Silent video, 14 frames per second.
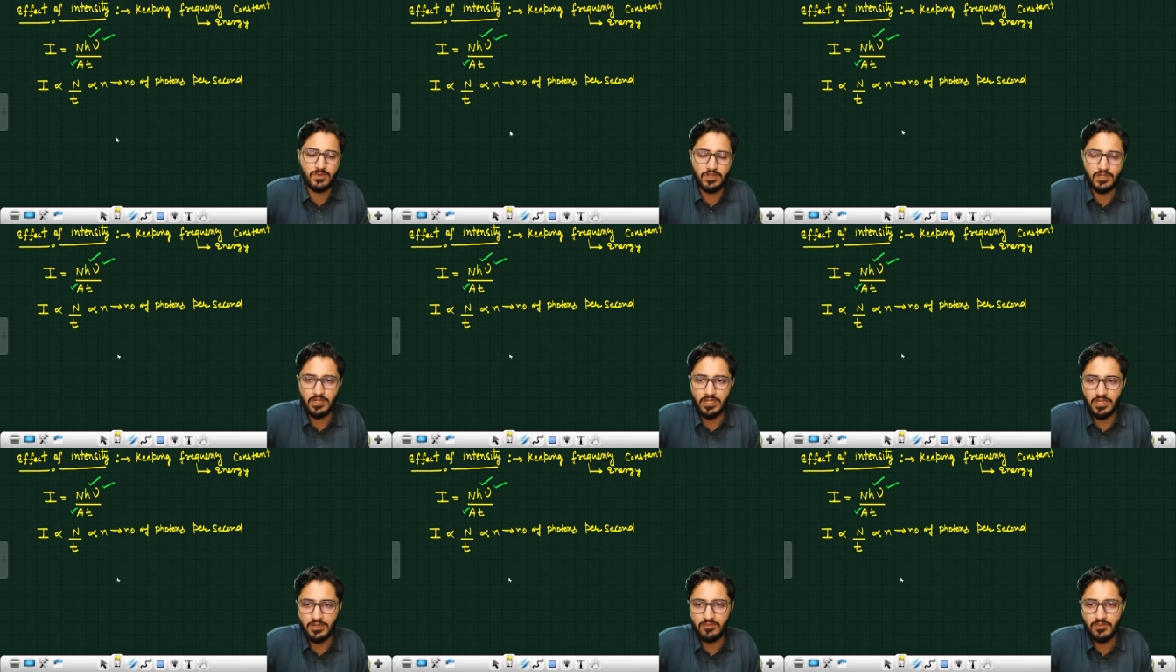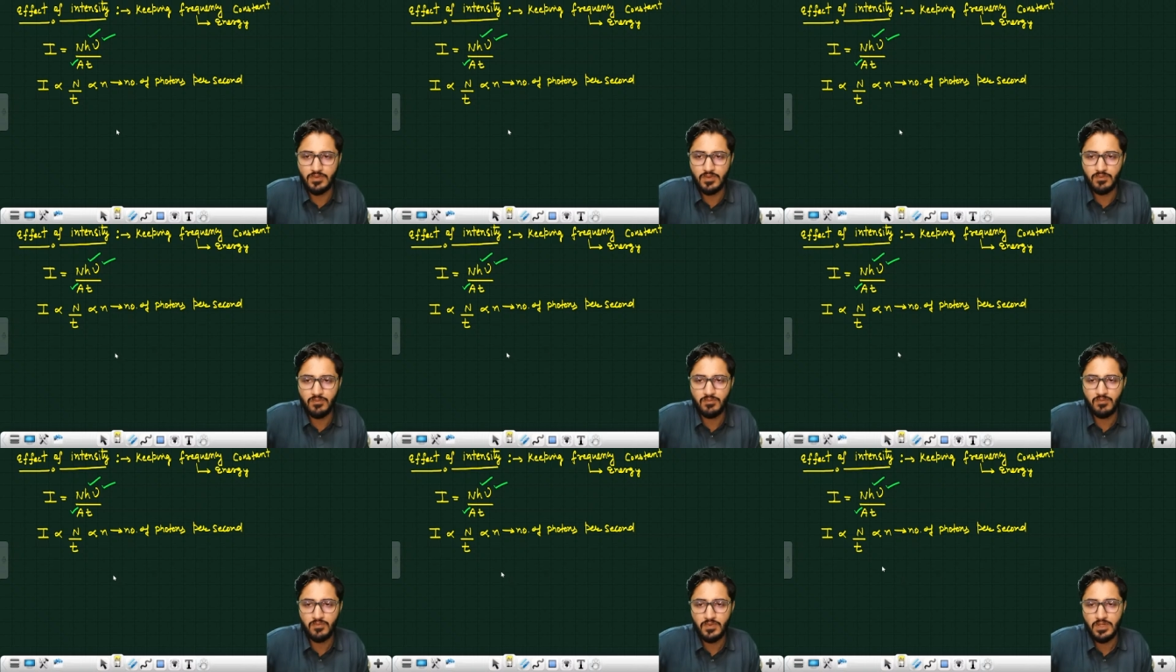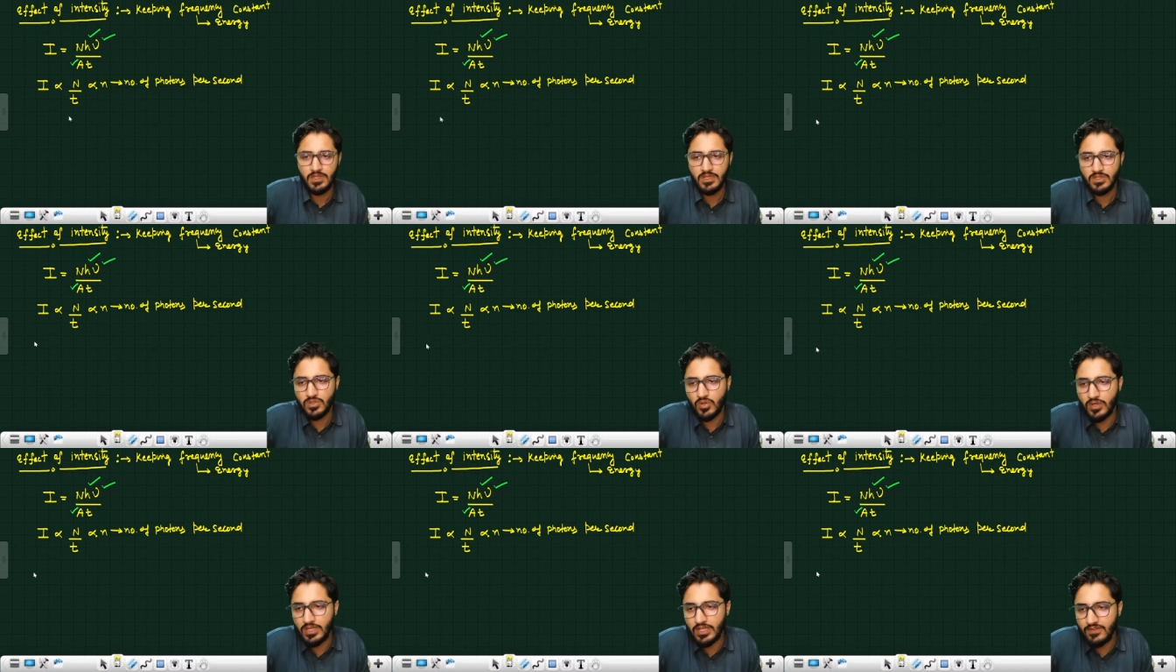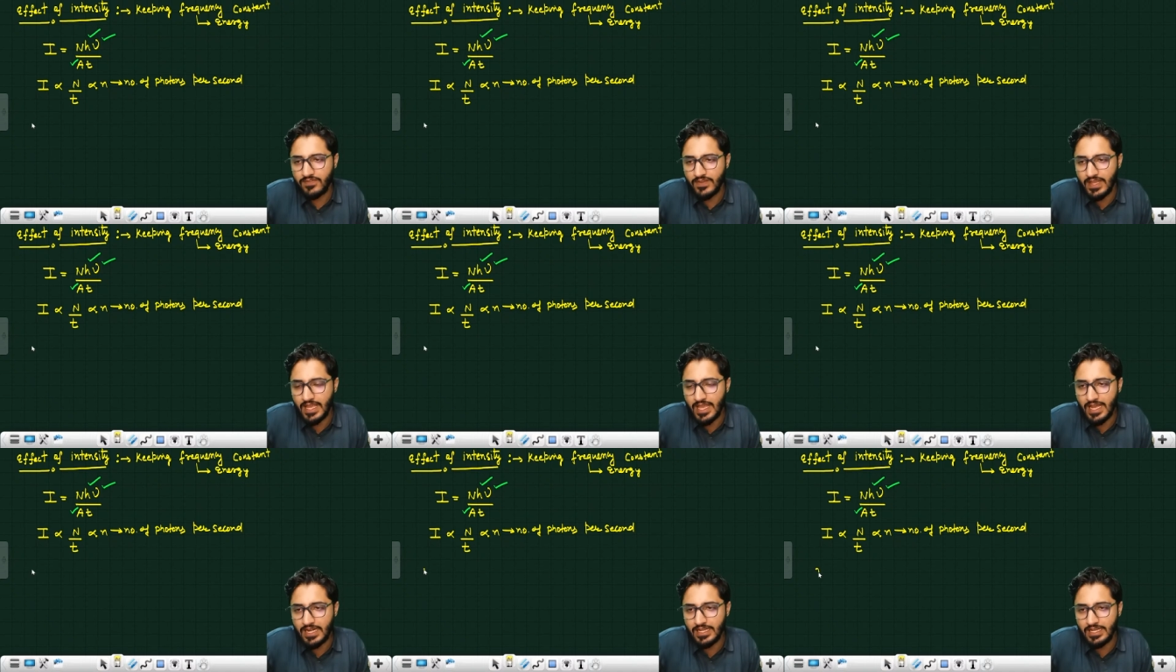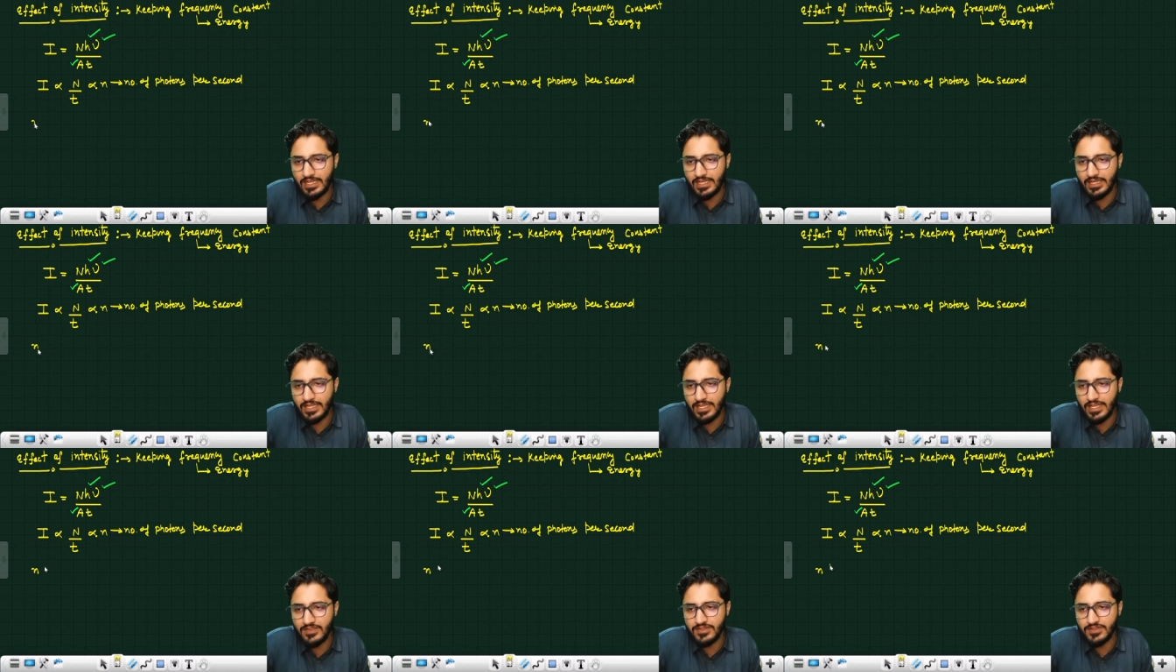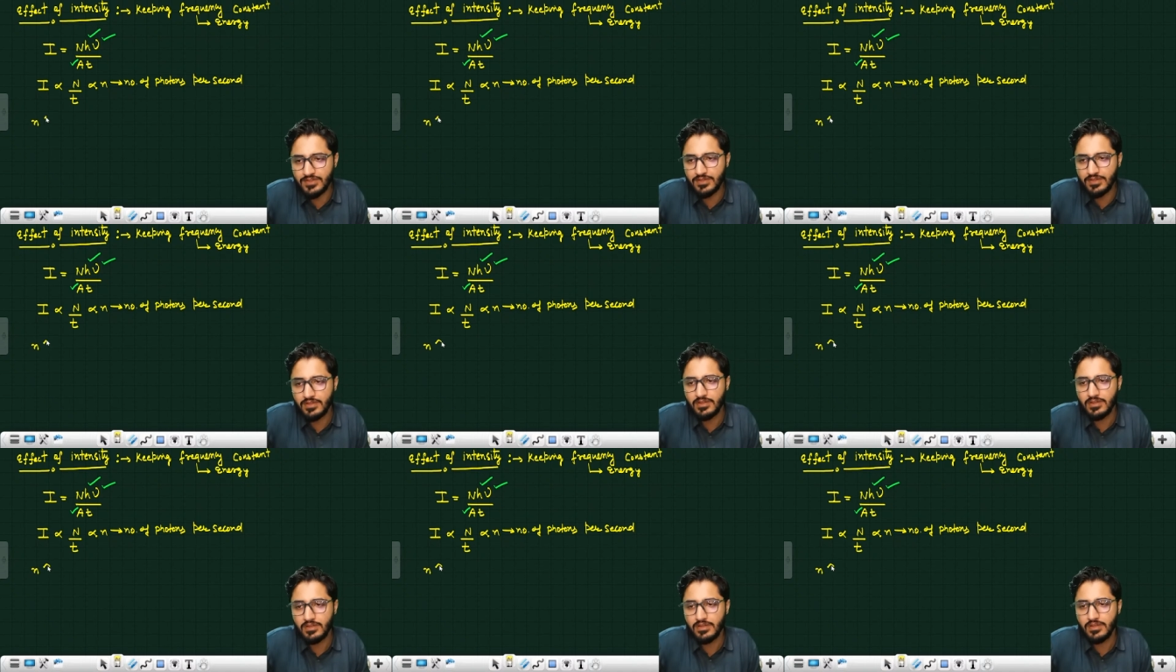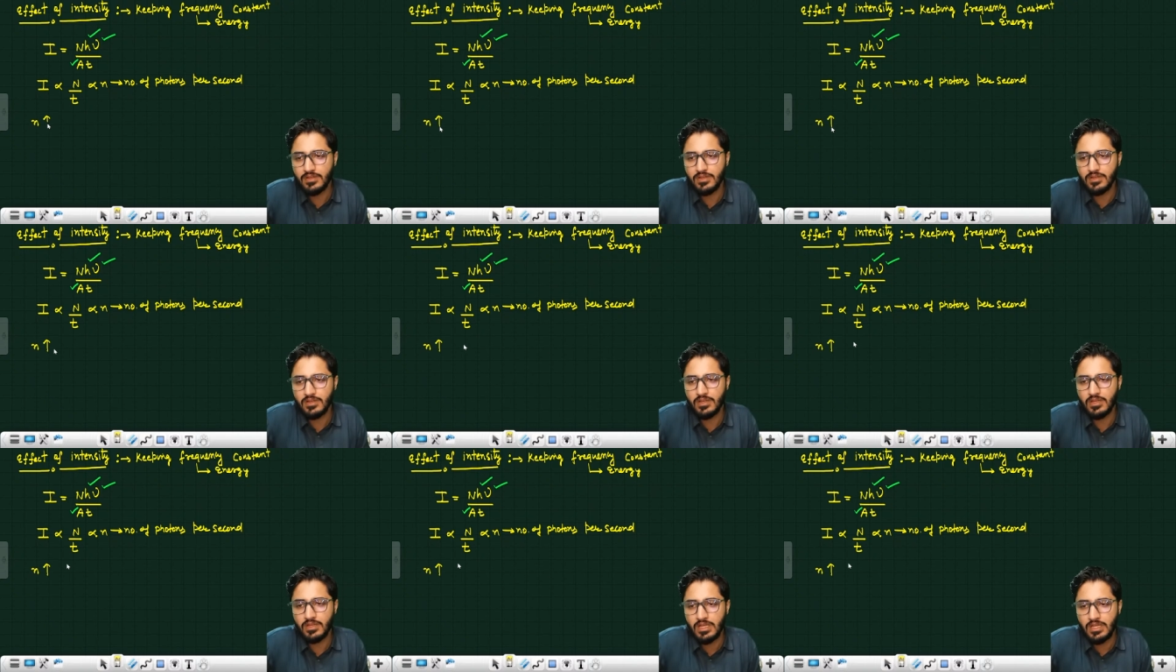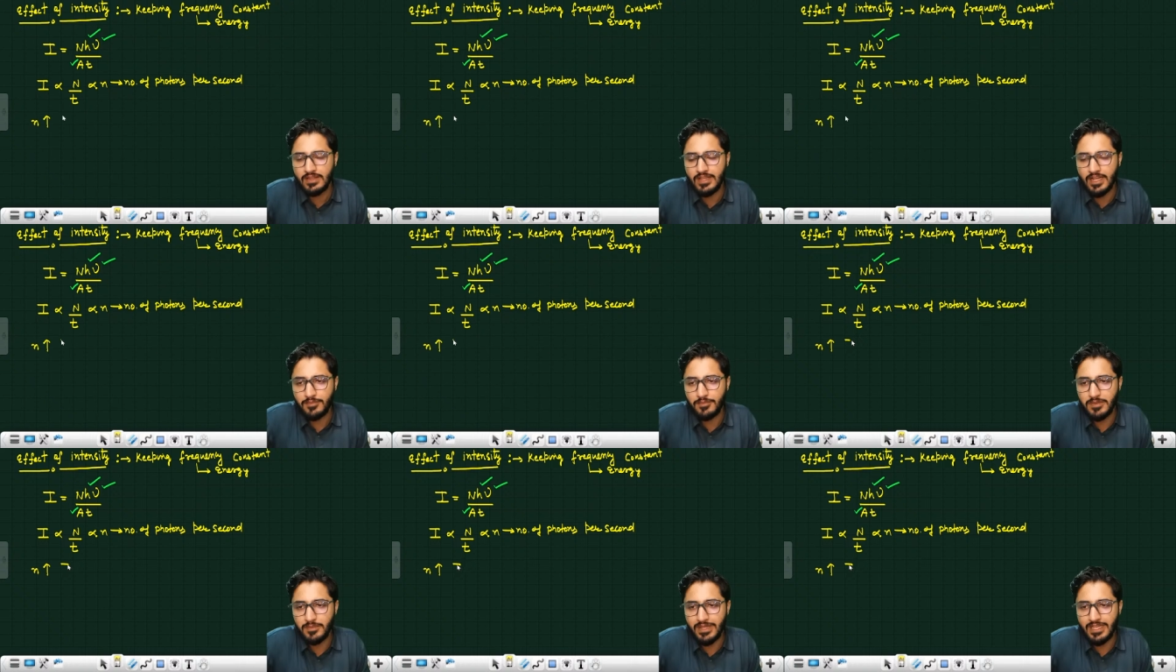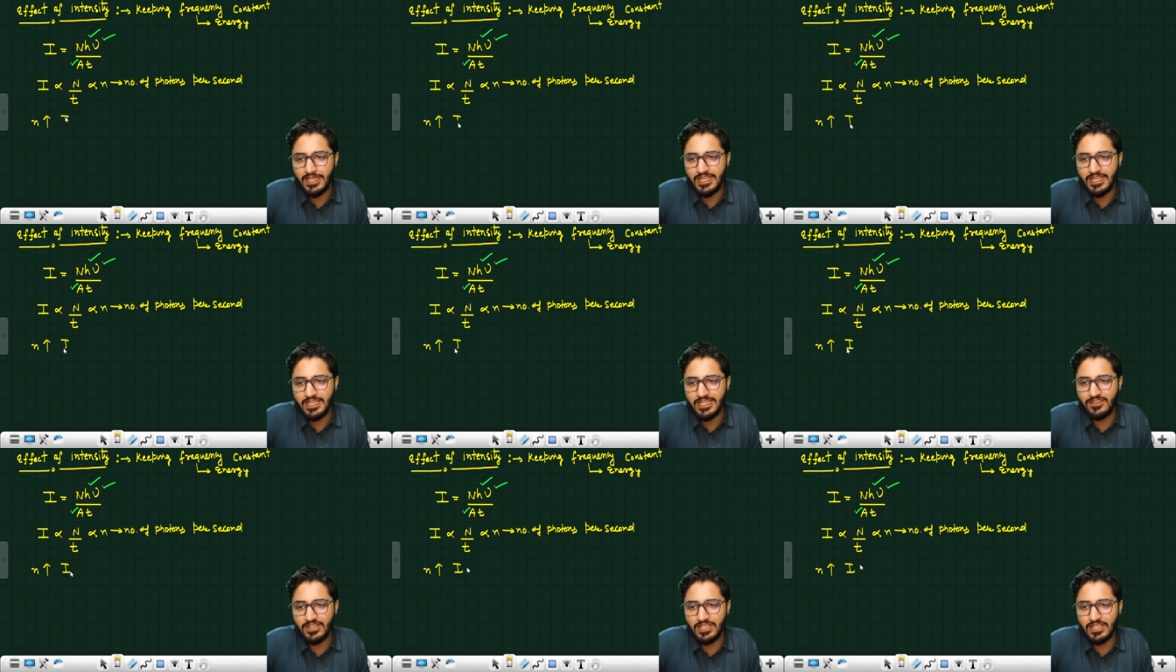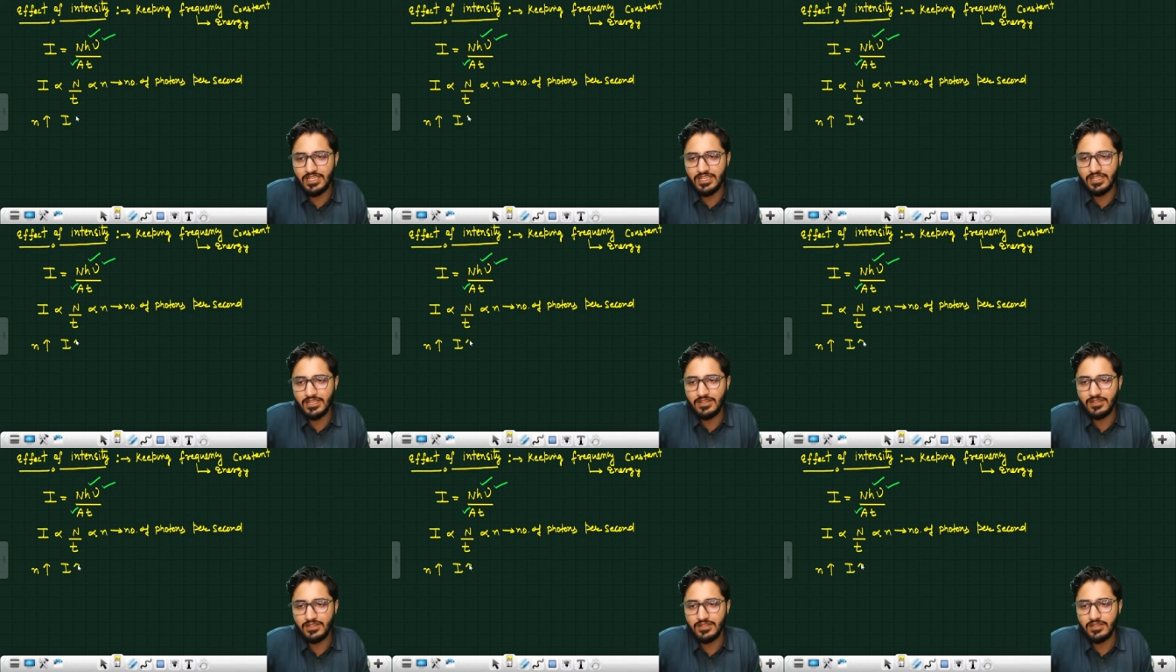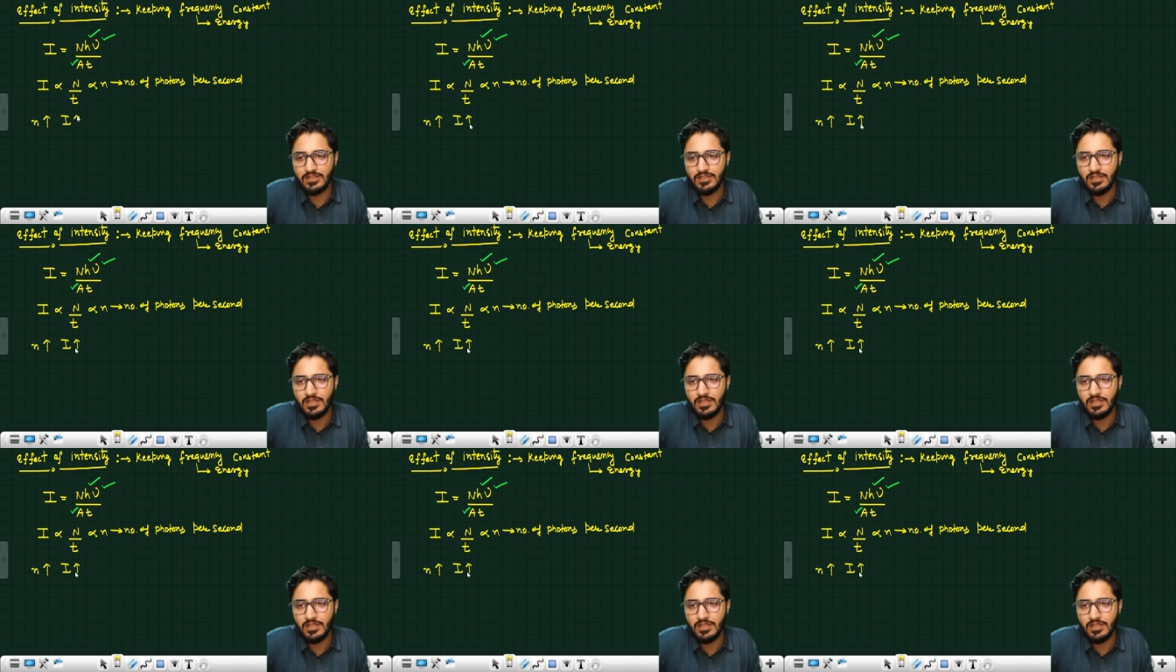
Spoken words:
Done. So if N increases, that means my intensity increases.